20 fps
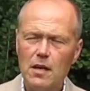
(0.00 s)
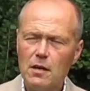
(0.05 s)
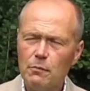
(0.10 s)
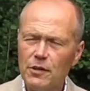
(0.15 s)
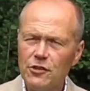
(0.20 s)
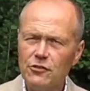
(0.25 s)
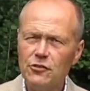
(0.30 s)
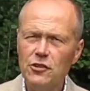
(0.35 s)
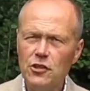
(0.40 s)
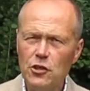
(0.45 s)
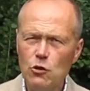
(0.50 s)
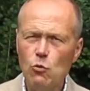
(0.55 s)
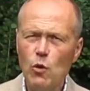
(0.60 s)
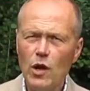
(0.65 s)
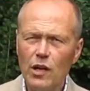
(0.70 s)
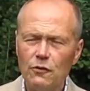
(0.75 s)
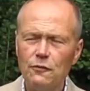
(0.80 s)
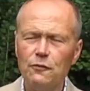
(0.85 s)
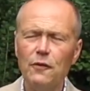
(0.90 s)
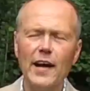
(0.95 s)
But you
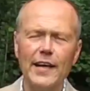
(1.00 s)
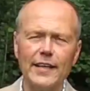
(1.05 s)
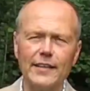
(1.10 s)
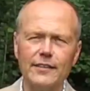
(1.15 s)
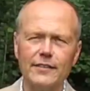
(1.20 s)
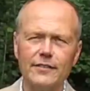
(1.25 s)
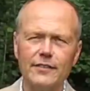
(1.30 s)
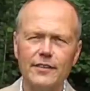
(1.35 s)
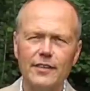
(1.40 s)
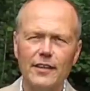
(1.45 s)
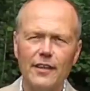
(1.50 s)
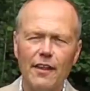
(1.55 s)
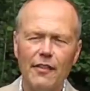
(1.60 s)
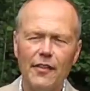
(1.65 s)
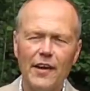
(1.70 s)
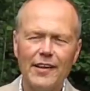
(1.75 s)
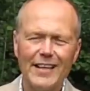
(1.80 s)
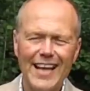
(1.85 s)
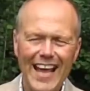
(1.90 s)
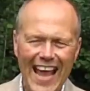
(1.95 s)
will find
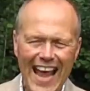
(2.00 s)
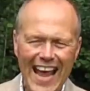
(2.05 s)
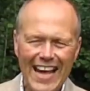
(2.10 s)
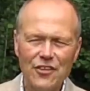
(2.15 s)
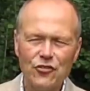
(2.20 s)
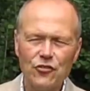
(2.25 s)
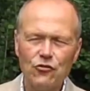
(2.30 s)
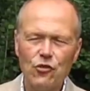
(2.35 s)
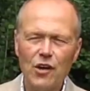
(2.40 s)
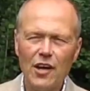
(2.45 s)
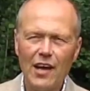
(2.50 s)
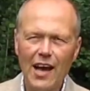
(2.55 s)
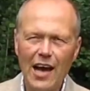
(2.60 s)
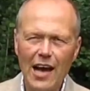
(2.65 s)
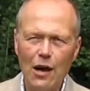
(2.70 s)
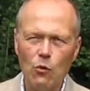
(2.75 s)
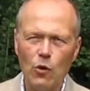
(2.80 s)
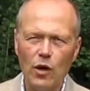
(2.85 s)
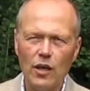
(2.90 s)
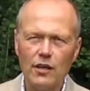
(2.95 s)
that extra
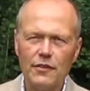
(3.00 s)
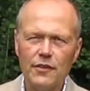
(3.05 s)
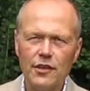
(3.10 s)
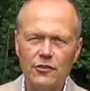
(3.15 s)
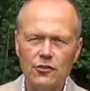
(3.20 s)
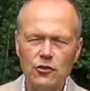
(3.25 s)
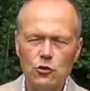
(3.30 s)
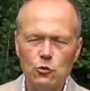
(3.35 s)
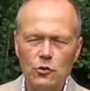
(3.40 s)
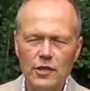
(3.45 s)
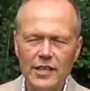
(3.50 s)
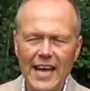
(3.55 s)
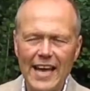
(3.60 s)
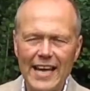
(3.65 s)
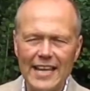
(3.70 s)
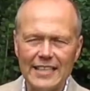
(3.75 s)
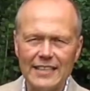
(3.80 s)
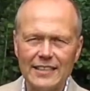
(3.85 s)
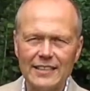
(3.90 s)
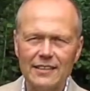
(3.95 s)
hour that you
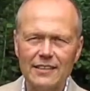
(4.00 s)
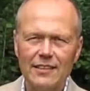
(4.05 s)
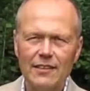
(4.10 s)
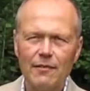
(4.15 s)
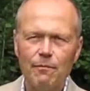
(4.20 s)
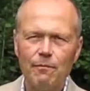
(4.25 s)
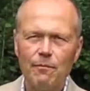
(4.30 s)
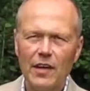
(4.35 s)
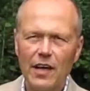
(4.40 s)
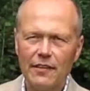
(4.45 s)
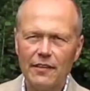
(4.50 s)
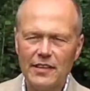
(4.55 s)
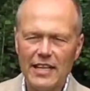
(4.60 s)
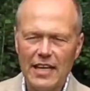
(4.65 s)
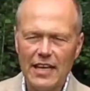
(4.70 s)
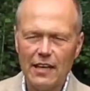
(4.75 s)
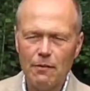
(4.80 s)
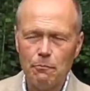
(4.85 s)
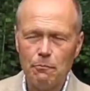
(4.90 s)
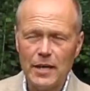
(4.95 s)
gain at
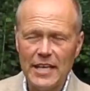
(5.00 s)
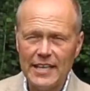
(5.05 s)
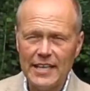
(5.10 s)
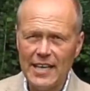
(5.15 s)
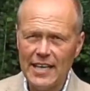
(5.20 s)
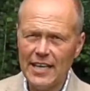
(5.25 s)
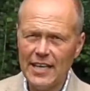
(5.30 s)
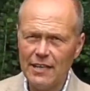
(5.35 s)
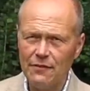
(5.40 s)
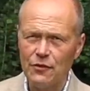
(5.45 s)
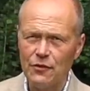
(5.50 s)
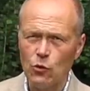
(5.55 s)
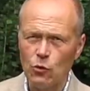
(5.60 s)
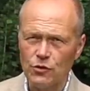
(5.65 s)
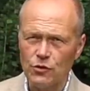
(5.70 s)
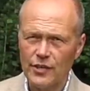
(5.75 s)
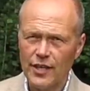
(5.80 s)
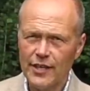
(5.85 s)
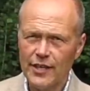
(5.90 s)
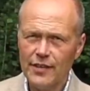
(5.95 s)
the beginning of
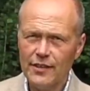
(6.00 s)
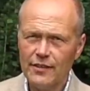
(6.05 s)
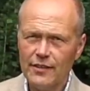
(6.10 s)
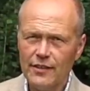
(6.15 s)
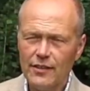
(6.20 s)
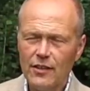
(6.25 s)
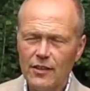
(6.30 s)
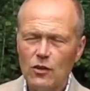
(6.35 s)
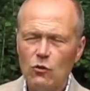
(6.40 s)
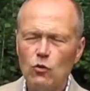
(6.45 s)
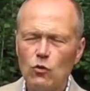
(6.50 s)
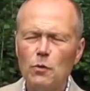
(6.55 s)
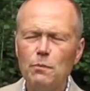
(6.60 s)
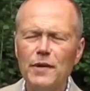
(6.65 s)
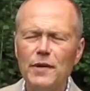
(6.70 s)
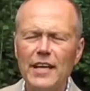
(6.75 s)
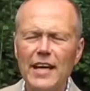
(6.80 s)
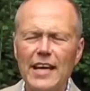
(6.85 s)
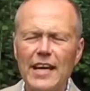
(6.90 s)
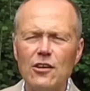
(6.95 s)
your day will
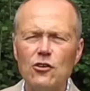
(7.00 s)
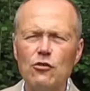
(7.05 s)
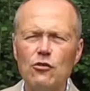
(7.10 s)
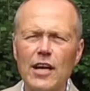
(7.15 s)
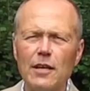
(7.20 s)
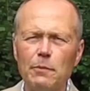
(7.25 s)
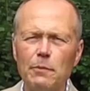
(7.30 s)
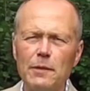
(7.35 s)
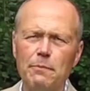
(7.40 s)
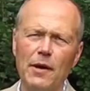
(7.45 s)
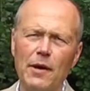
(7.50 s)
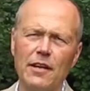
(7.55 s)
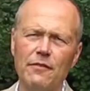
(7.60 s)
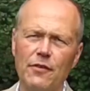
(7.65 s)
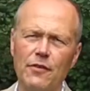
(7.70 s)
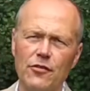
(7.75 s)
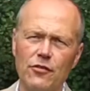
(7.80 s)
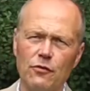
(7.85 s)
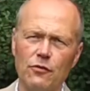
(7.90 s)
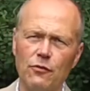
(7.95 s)
be incredibly
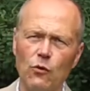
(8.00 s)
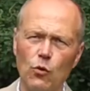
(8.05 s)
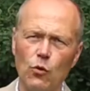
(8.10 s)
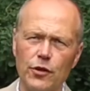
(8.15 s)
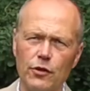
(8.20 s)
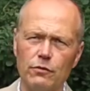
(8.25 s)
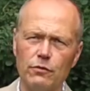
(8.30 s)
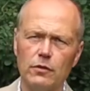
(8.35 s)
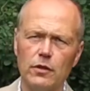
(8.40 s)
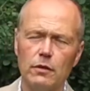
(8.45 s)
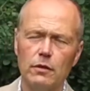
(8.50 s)
beneficial for you.